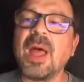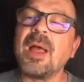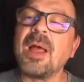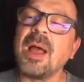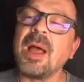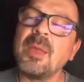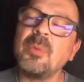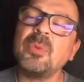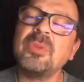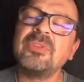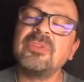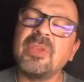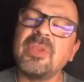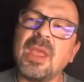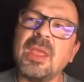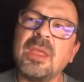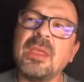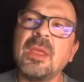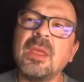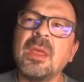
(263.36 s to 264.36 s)
would
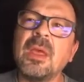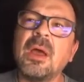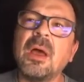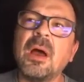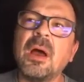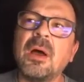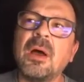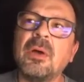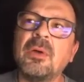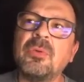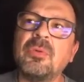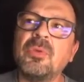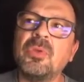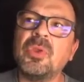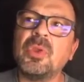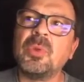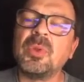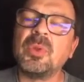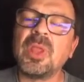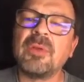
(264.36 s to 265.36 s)
say
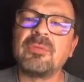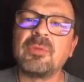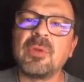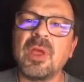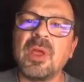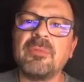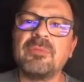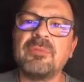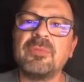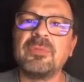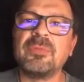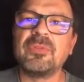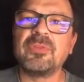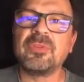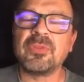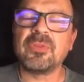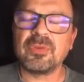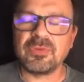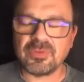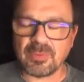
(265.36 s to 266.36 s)
you would have to have
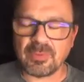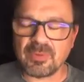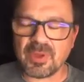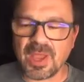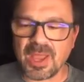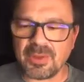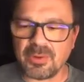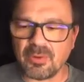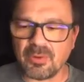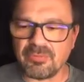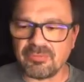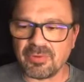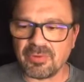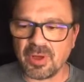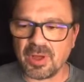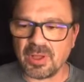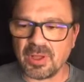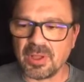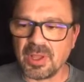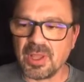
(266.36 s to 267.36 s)
some kind of
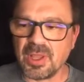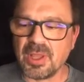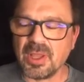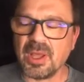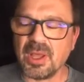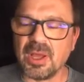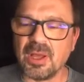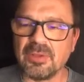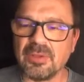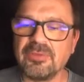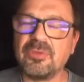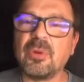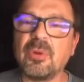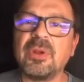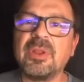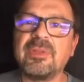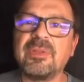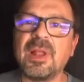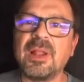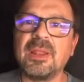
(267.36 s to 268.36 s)

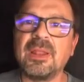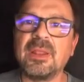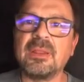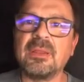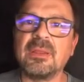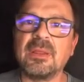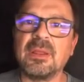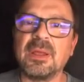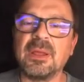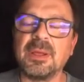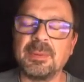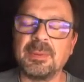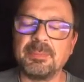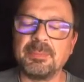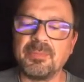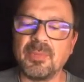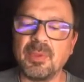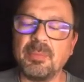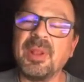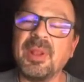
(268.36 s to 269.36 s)
storytelling
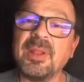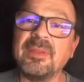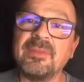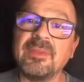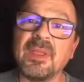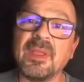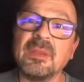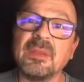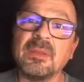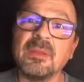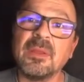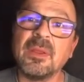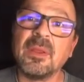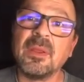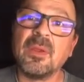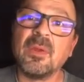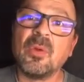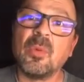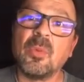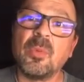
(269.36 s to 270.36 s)
ability
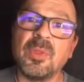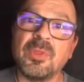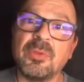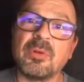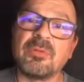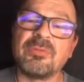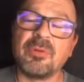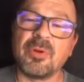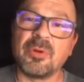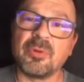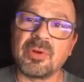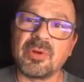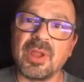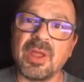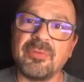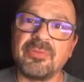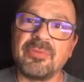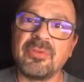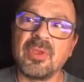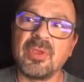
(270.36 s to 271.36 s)
with your
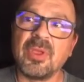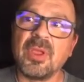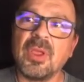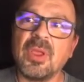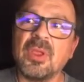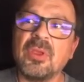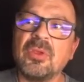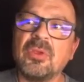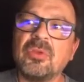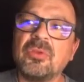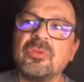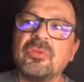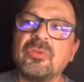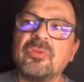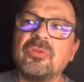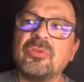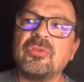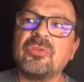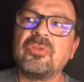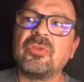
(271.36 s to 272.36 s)
photographs.
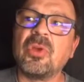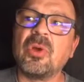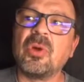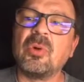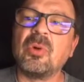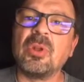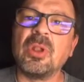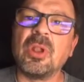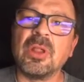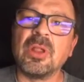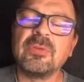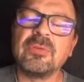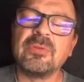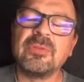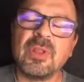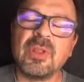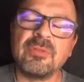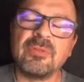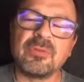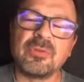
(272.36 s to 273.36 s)
So lots of
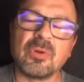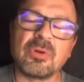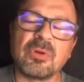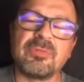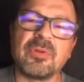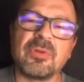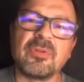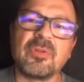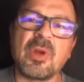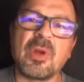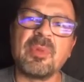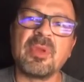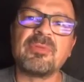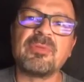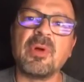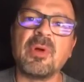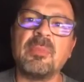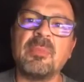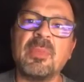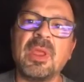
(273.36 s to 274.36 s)
still photographers coming
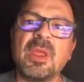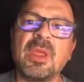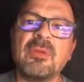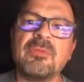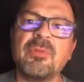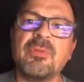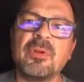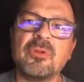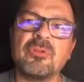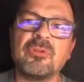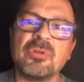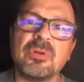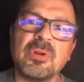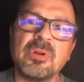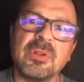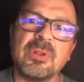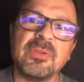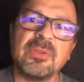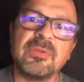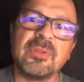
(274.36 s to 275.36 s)
from a
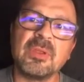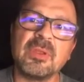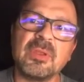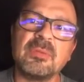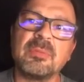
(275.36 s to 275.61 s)
photojournalistic